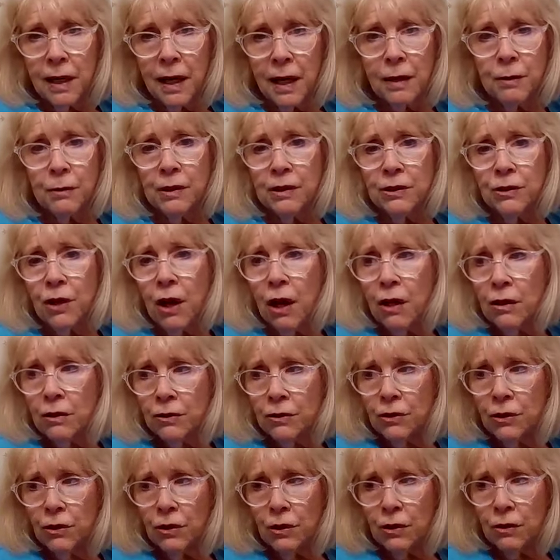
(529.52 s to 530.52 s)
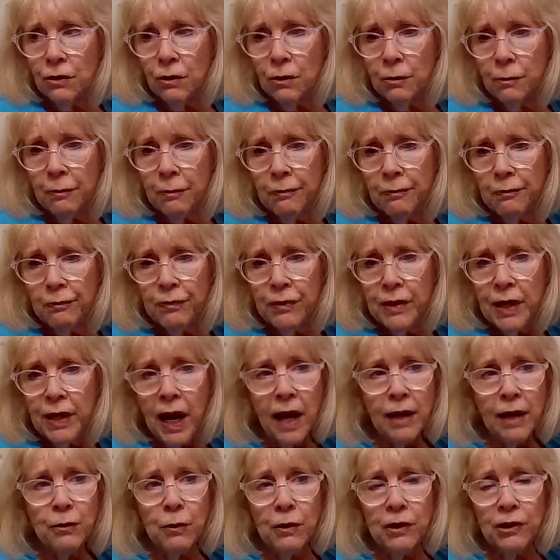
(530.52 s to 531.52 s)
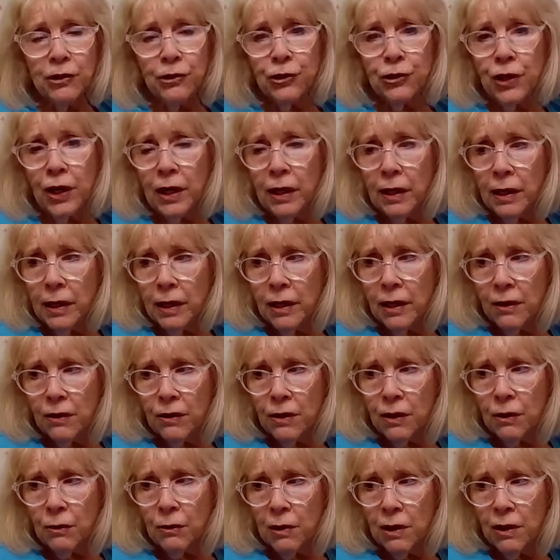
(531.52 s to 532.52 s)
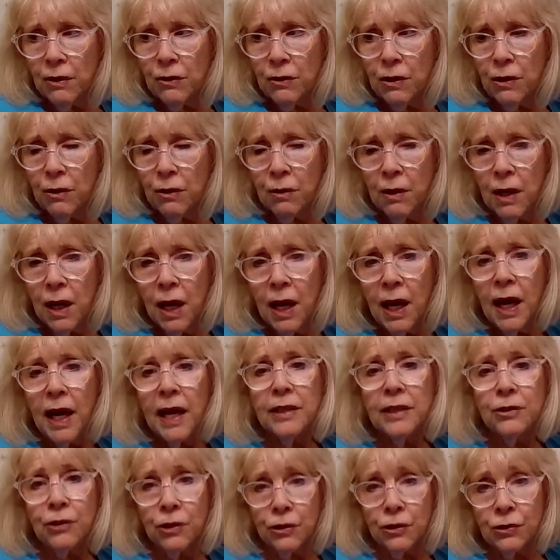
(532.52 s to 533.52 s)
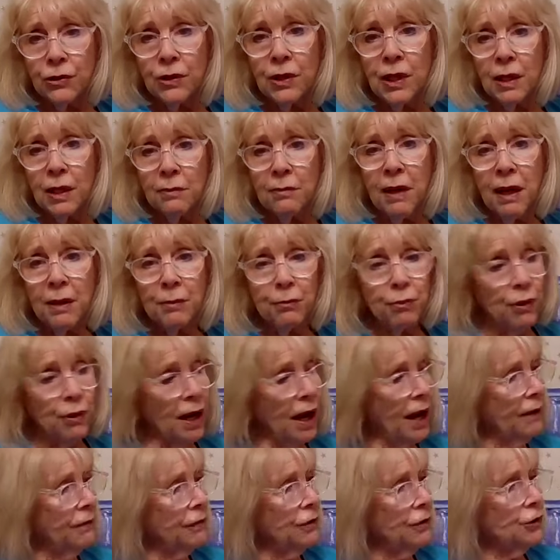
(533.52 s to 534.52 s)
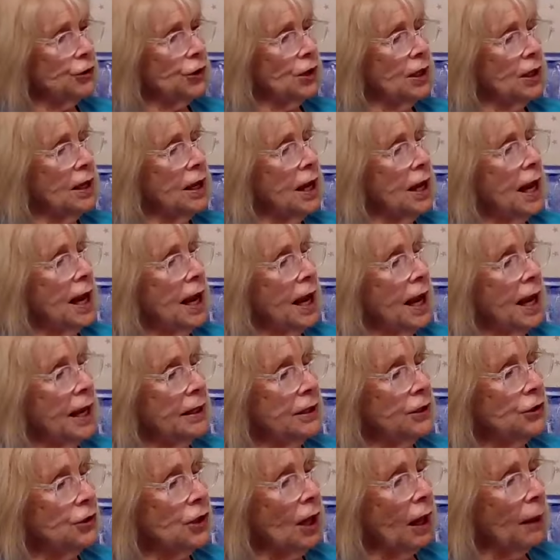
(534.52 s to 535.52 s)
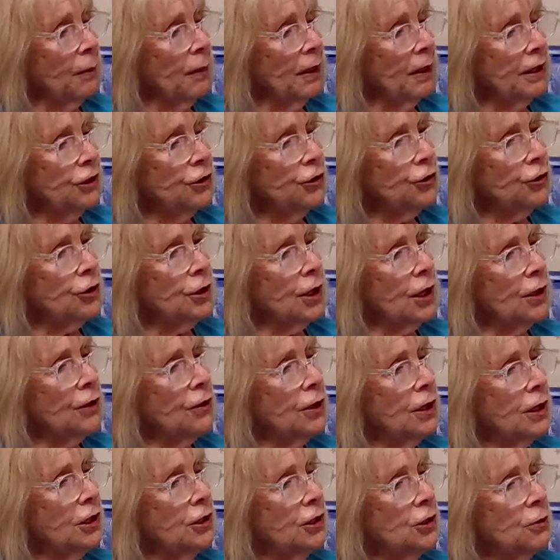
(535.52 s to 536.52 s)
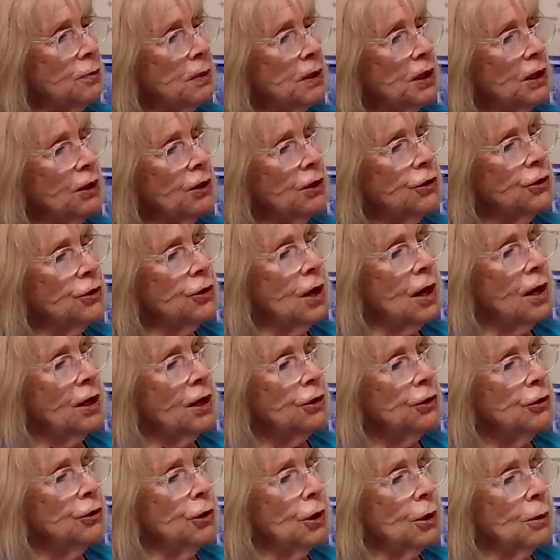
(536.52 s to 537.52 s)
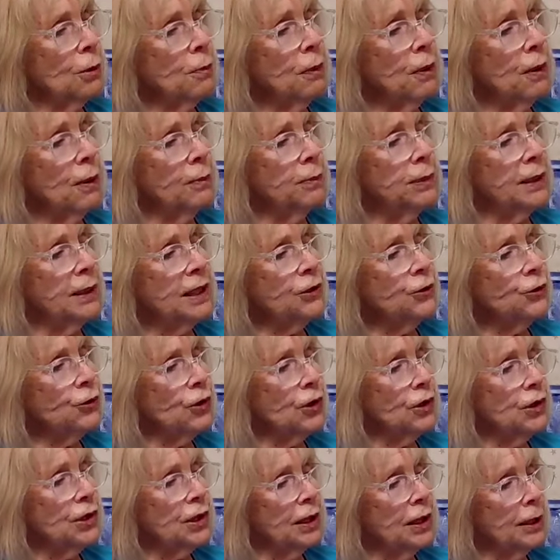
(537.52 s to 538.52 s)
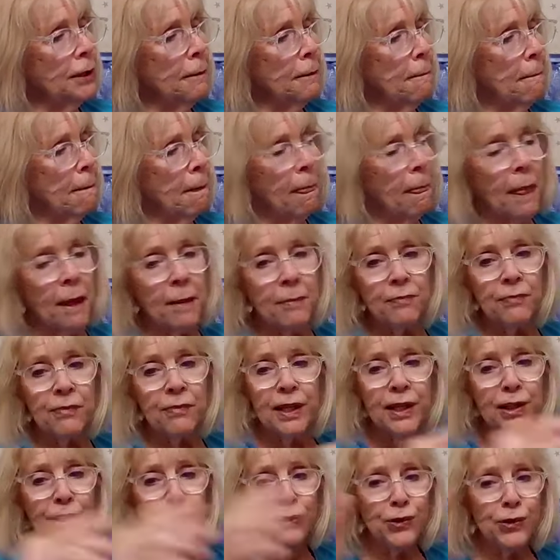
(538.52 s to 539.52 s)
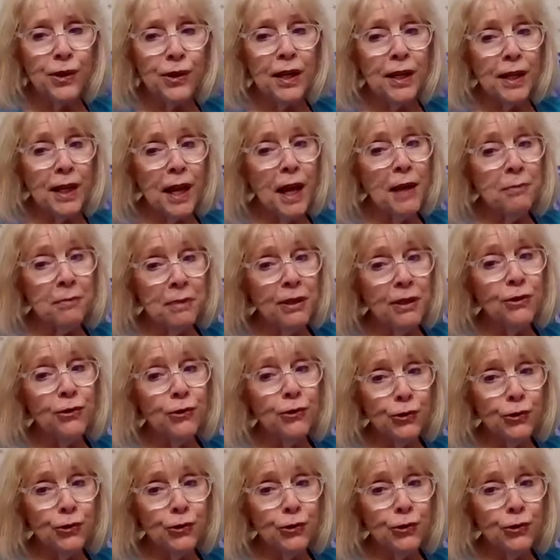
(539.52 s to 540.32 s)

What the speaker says: I don't want to talk to you. I don't want to share anything with you. I just need my privacy. And as I mentioned, I think it's because your publicity can be